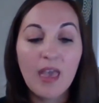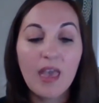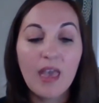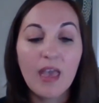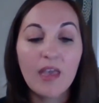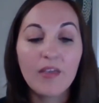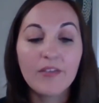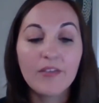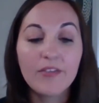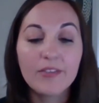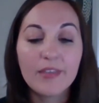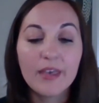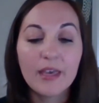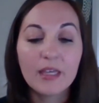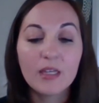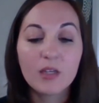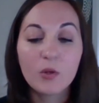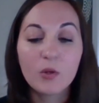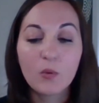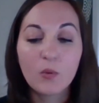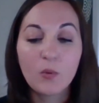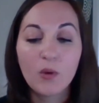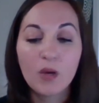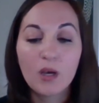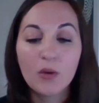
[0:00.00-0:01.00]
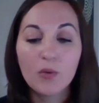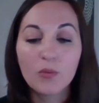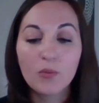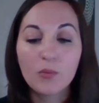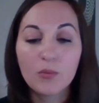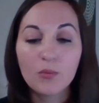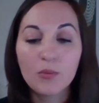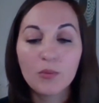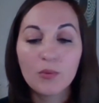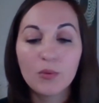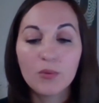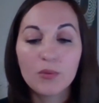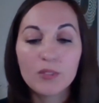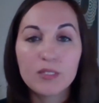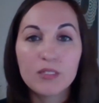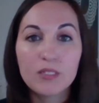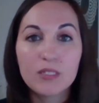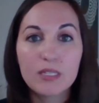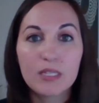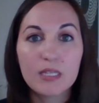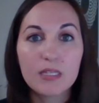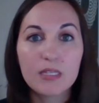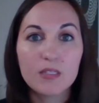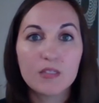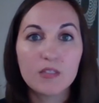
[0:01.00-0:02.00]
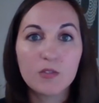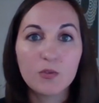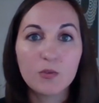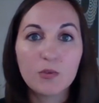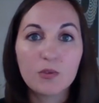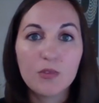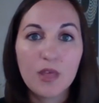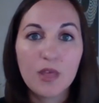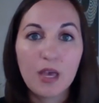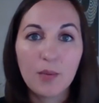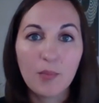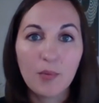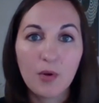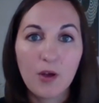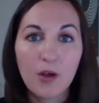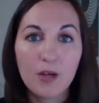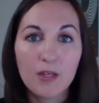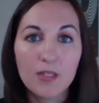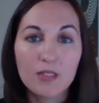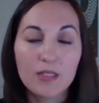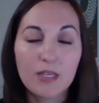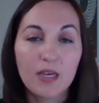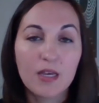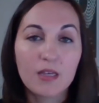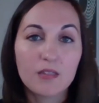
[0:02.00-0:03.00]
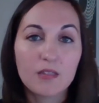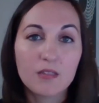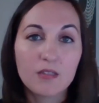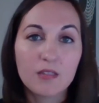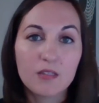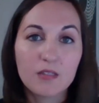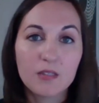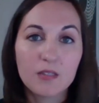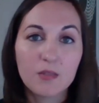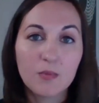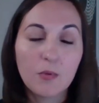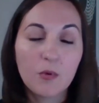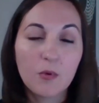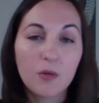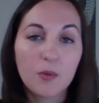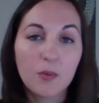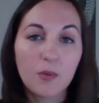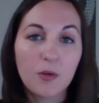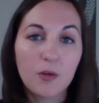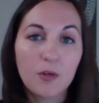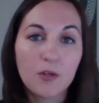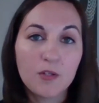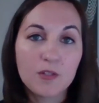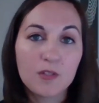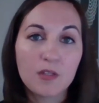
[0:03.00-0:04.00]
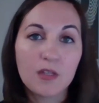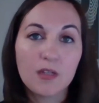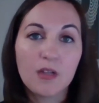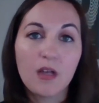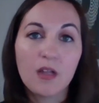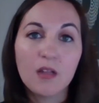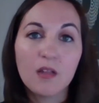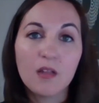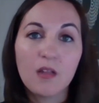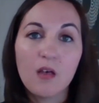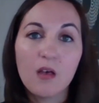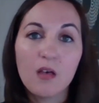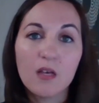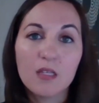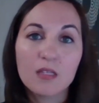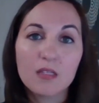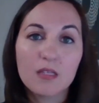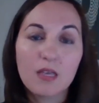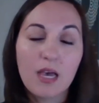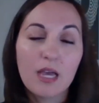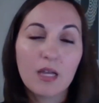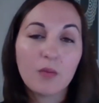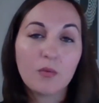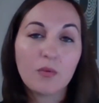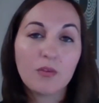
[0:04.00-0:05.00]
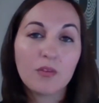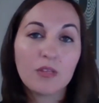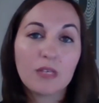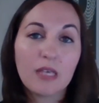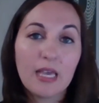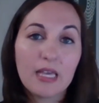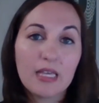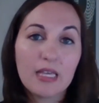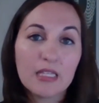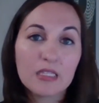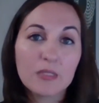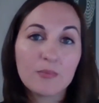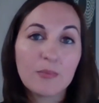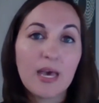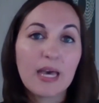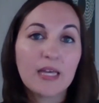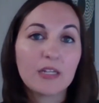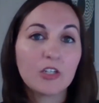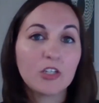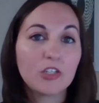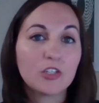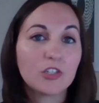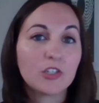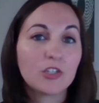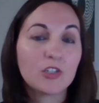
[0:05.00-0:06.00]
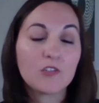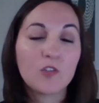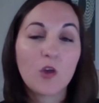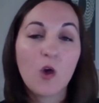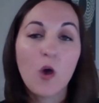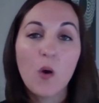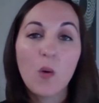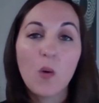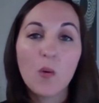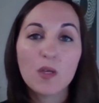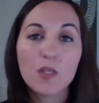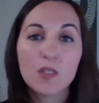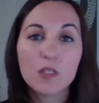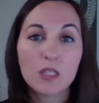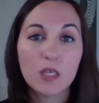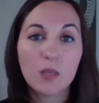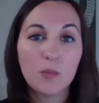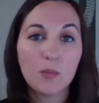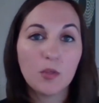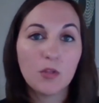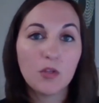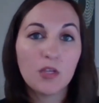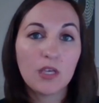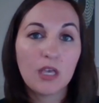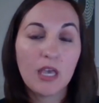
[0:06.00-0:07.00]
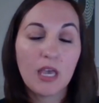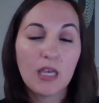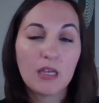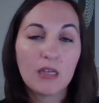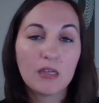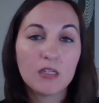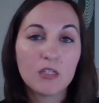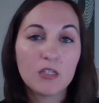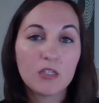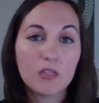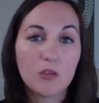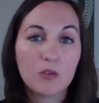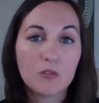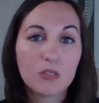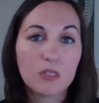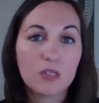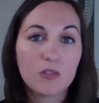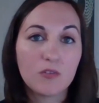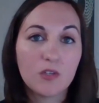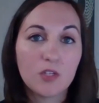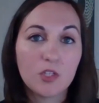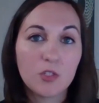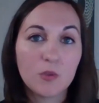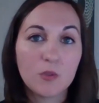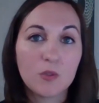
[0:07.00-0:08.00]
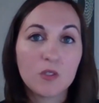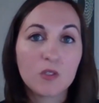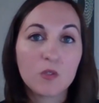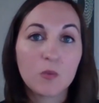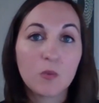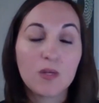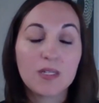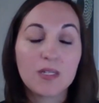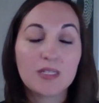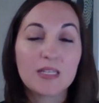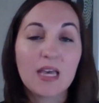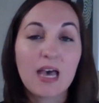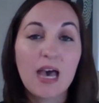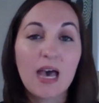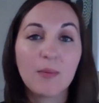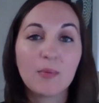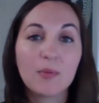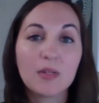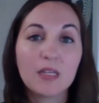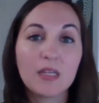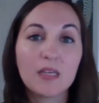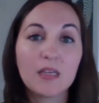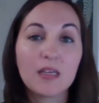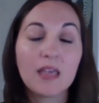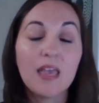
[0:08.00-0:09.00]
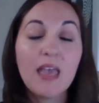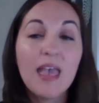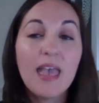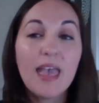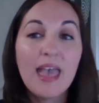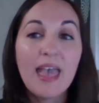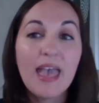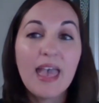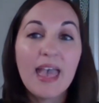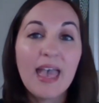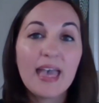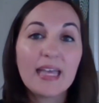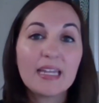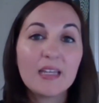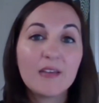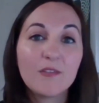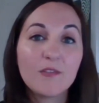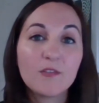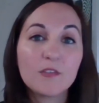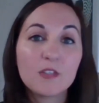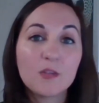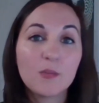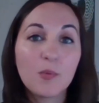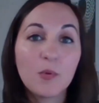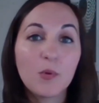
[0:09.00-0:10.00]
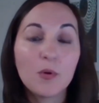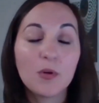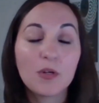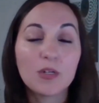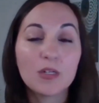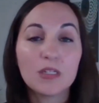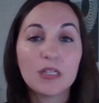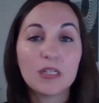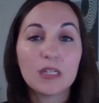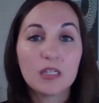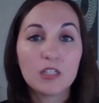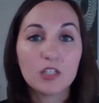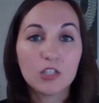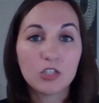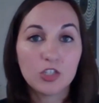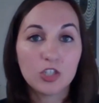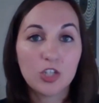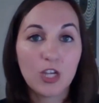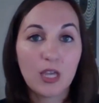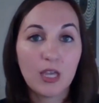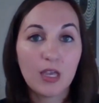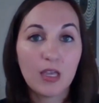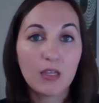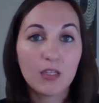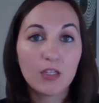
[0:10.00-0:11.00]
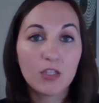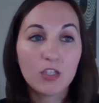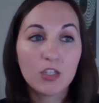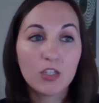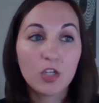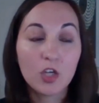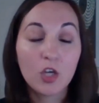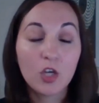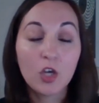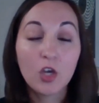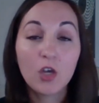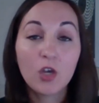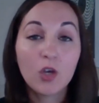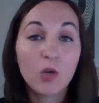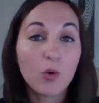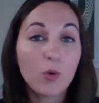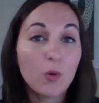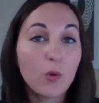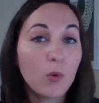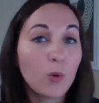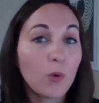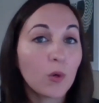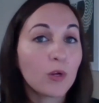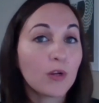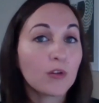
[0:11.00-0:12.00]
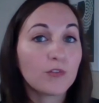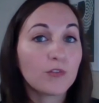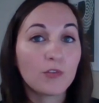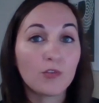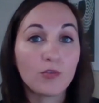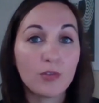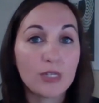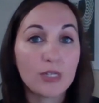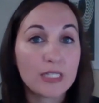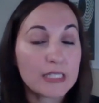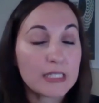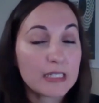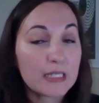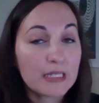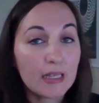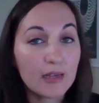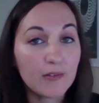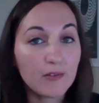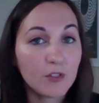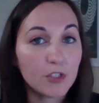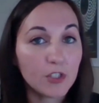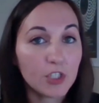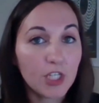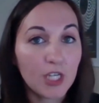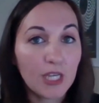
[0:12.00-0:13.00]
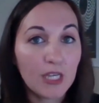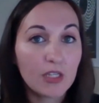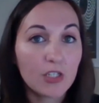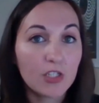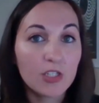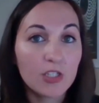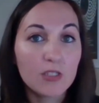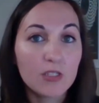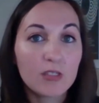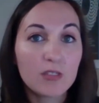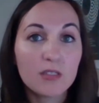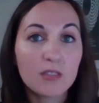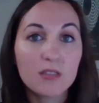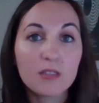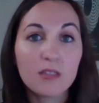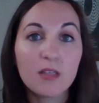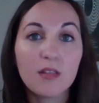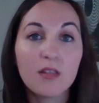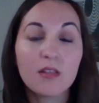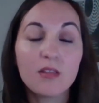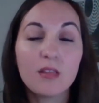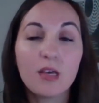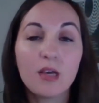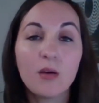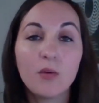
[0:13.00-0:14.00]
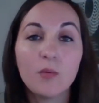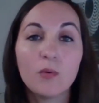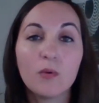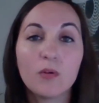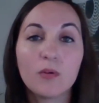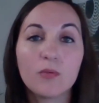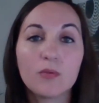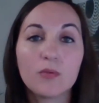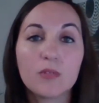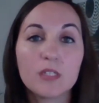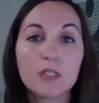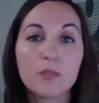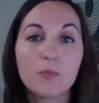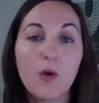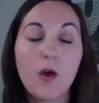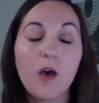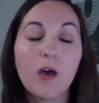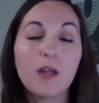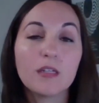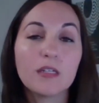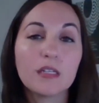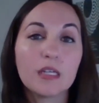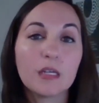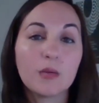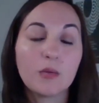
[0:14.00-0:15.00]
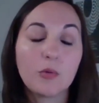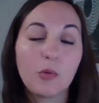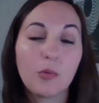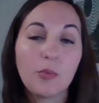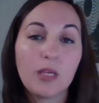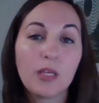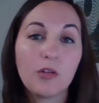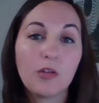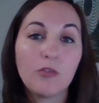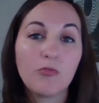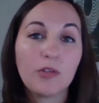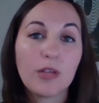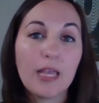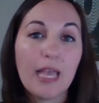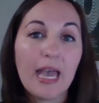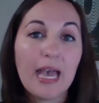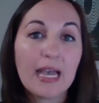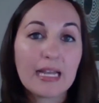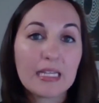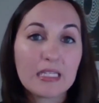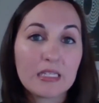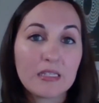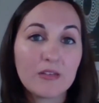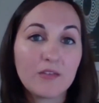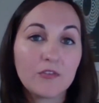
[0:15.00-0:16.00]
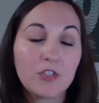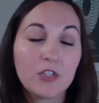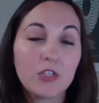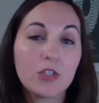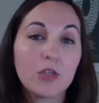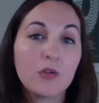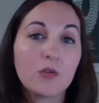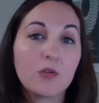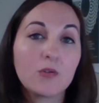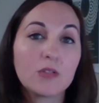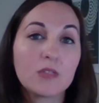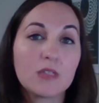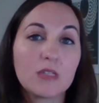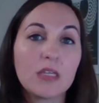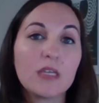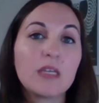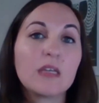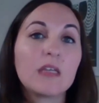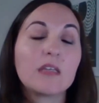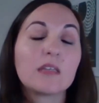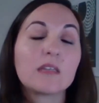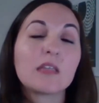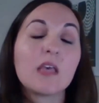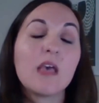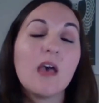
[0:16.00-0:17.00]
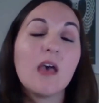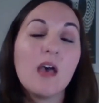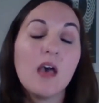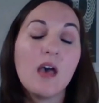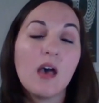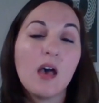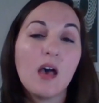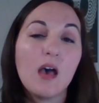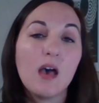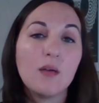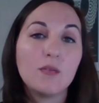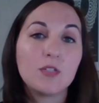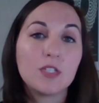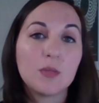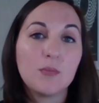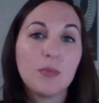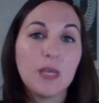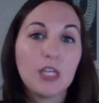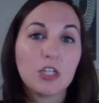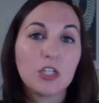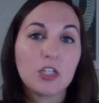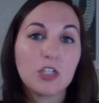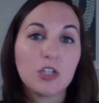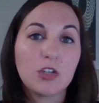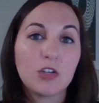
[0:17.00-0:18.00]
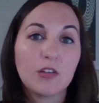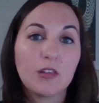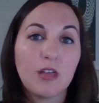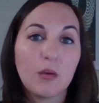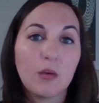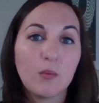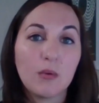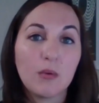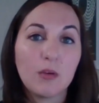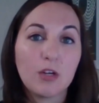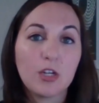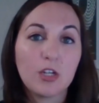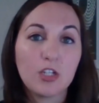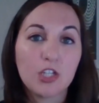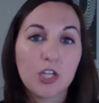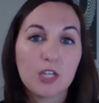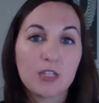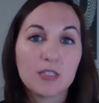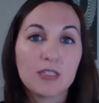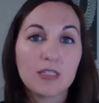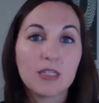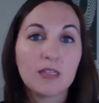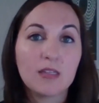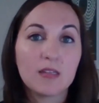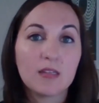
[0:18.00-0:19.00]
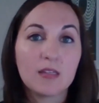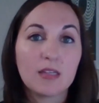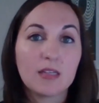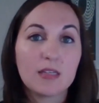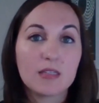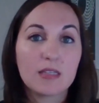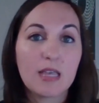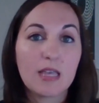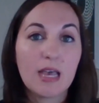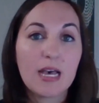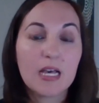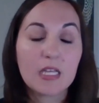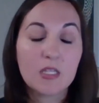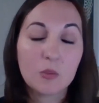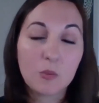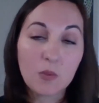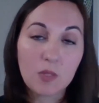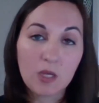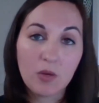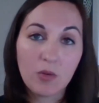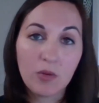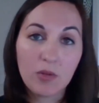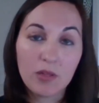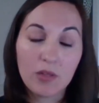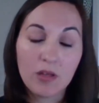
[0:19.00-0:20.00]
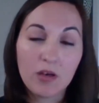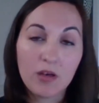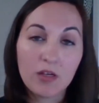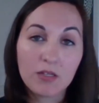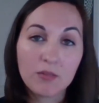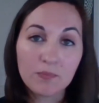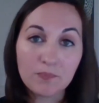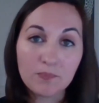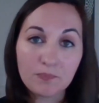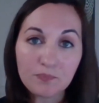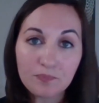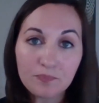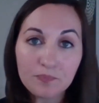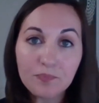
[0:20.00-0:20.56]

And then what we would see is, through that process, the support person alongside with the case managers always communicating to those individuals what's happening. And if support needs change, or if risk level changes, that we're responding and we're being reactive to those things to make sure that we're adjusting things as we go along.